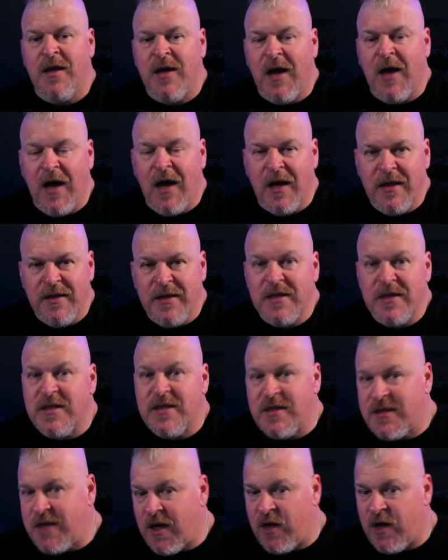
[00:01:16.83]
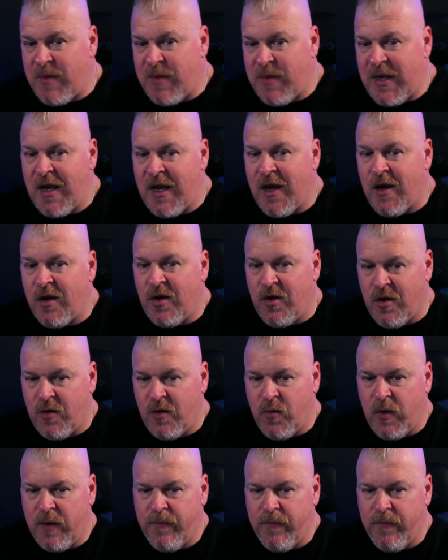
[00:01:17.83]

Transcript: Uh, this is going to be a good one.